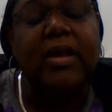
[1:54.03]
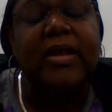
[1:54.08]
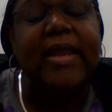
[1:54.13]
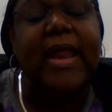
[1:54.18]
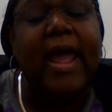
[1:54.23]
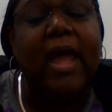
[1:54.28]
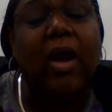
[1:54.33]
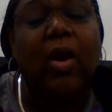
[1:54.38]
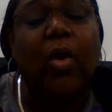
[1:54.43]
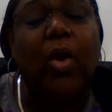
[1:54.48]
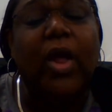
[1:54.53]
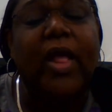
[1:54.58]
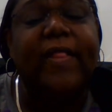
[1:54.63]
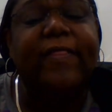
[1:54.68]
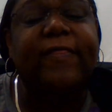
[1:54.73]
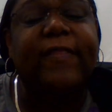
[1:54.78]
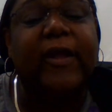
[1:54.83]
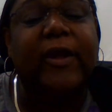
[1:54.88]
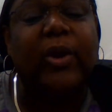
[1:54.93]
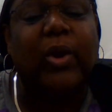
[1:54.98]
Now,
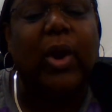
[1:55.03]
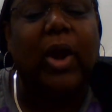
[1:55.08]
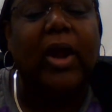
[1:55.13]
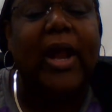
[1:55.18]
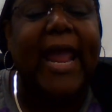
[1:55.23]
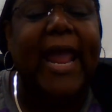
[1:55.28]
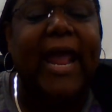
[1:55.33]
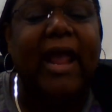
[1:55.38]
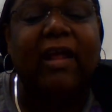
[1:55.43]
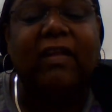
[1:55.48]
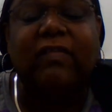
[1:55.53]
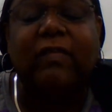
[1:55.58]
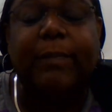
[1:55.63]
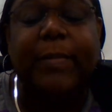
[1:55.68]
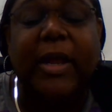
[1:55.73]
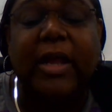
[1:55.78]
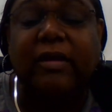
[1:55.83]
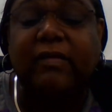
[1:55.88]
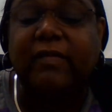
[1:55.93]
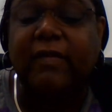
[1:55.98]
there are
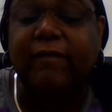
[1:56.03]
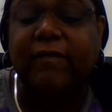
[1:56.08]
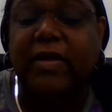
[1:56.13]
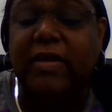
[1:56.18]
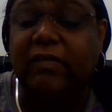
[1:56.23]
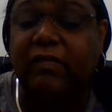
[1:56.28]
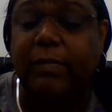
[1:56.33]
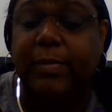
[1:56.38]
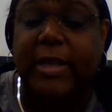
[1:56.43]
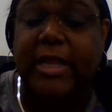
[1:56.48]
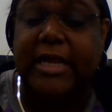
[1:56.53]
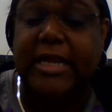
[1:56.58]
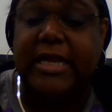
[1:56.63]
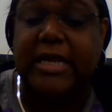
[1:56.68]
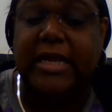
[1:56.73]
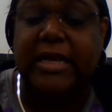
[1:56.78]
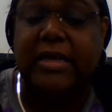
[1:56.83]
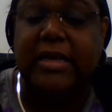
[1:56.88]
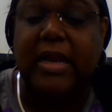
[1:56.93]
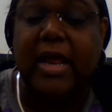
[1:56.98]
aspects of his
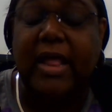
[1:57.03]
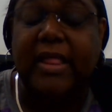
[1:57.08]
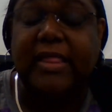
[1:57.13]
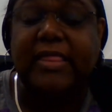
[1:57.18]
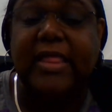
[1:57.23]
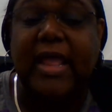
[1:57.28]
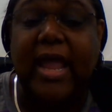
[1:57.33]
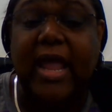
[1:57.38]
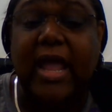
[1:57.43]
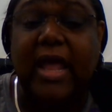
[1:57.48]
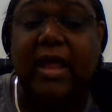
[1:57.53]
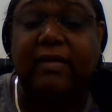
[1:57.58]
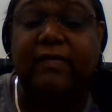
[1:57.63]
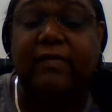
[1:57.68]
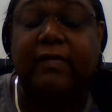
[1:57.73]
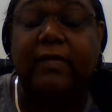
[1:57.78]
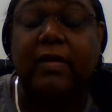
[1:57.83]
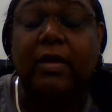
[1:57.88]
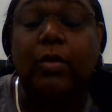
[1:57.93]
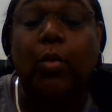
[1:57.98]
plan
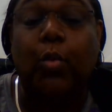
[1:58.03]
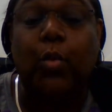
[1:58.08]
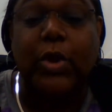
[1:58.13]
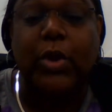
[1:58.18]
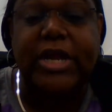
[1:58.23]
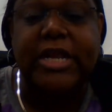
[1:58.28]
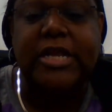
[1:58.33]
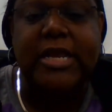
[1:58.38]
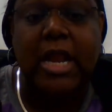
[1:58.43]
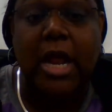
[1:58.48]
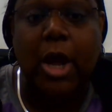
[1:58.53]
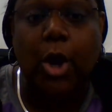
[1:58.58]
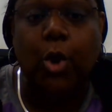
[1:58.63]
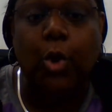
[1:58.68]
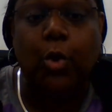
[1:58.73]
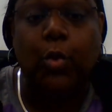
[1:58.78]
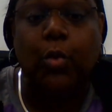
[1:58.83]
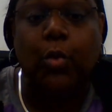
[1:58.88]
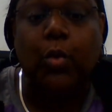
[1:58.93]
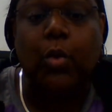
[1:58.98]
that we
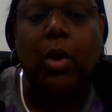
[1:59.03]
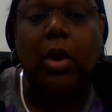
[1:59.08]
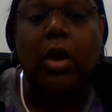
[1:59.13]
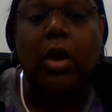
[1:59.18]
know